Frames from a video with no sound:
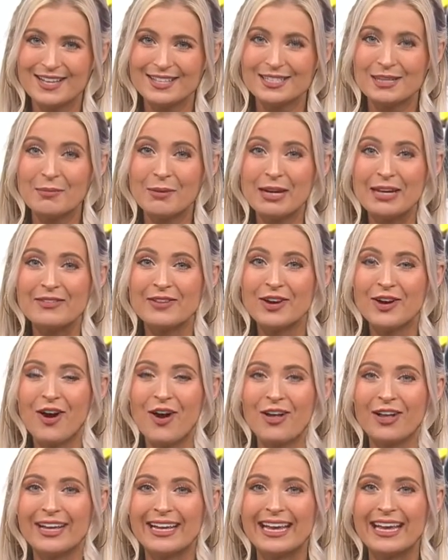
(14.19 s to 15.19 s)
Some are even
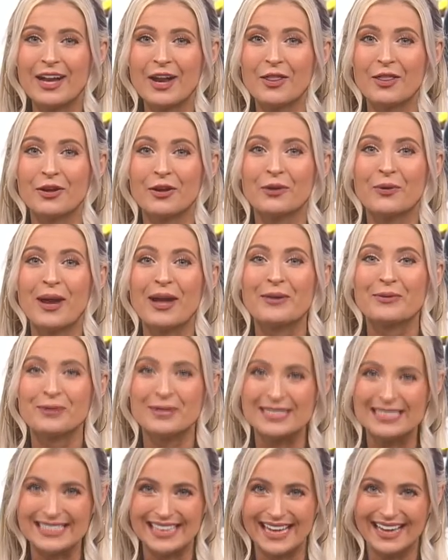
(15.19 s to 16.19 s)
calling it the great
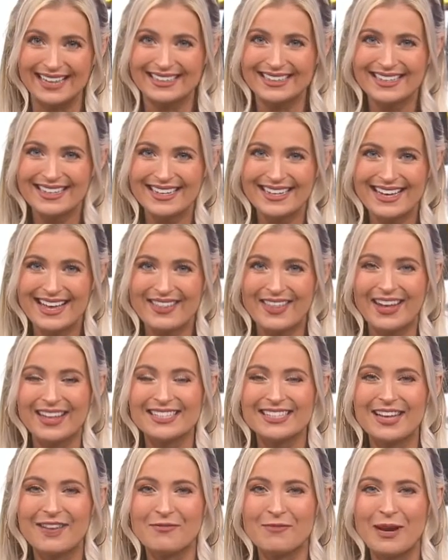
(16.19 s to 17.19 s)
reset. That
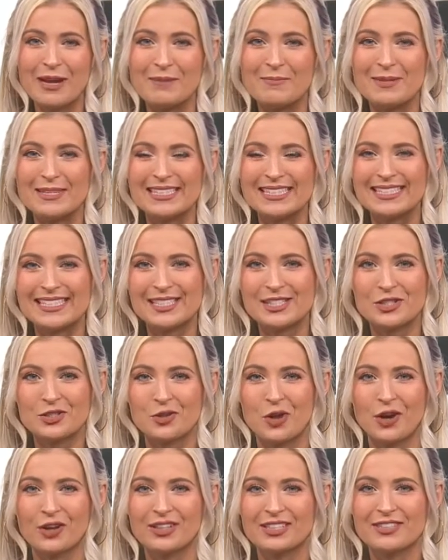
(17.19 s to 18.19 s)
has left many businesses
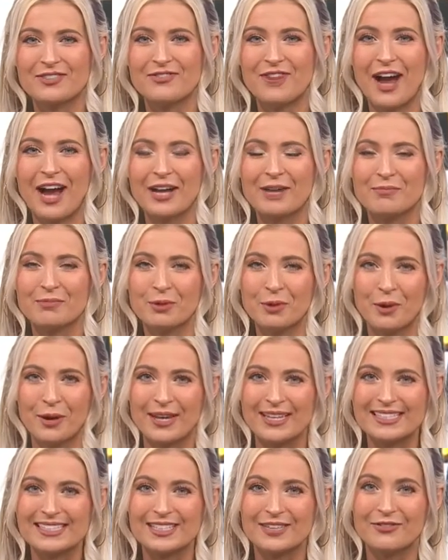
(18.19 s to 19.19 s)
struggling to find
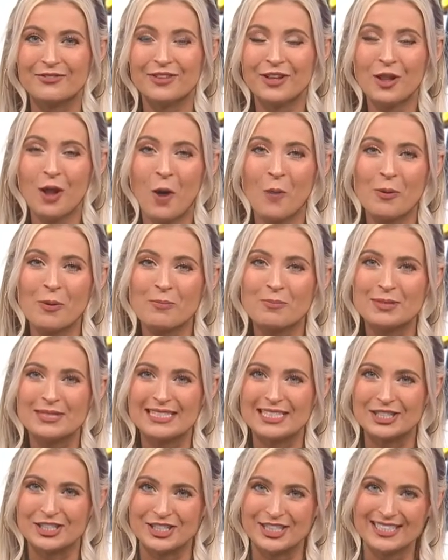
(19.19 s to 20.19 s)
employees to fill open
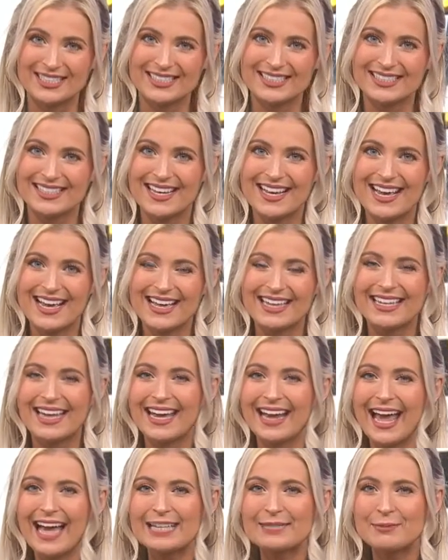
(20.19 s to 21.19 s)
positions.
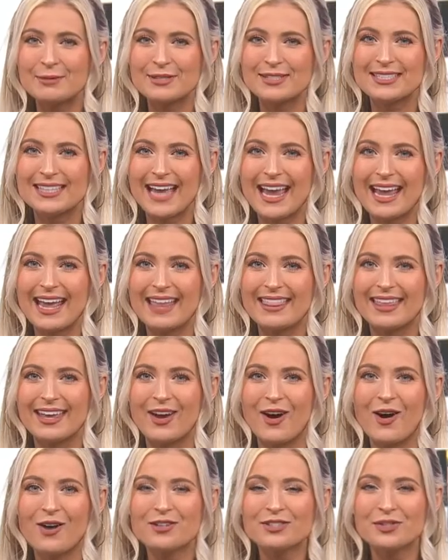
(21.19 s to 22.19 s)
Yet experts say they
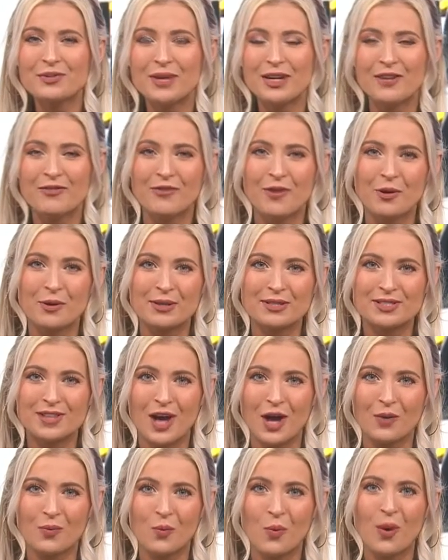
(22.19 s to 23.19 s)
also need to focus
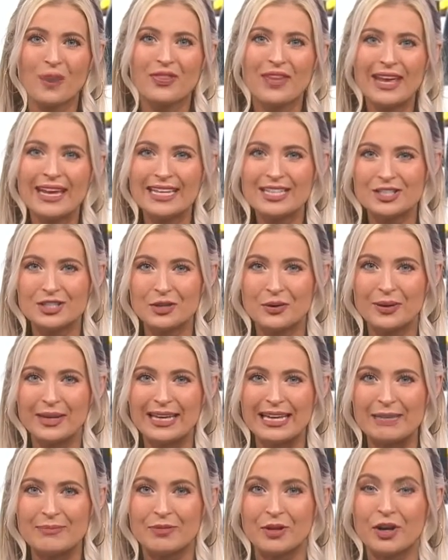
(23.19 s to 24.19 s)
on what they can do to
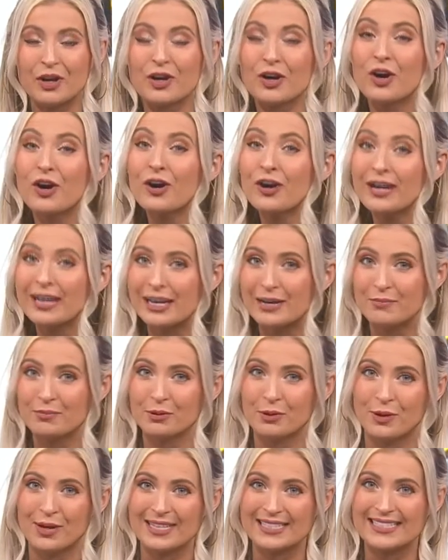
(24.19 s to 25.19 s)
keep their current
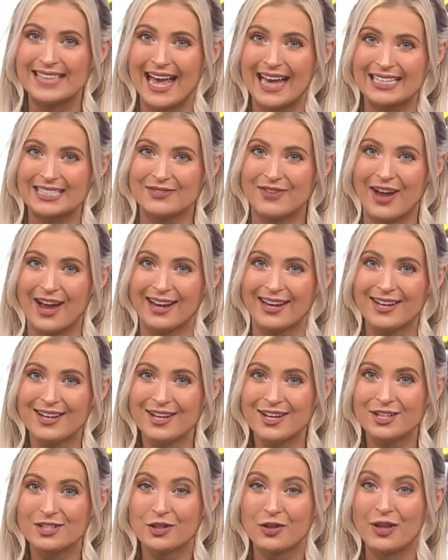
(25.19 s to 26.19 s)
employees satisfied
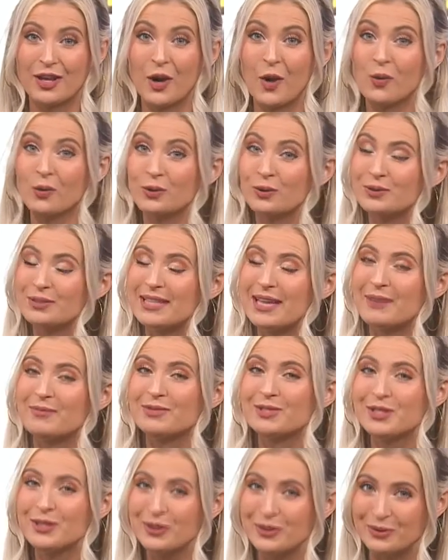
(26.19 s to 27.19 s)
so they don't lose them
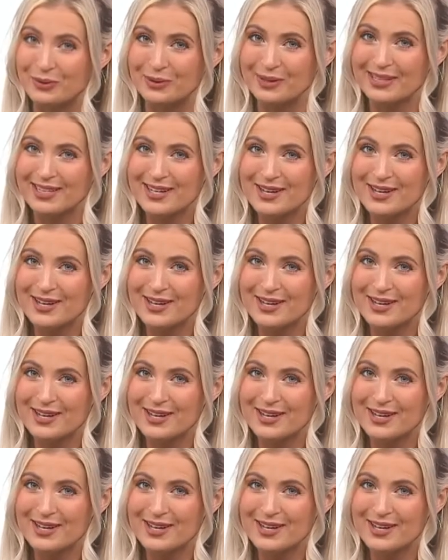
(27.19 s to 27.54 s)
too.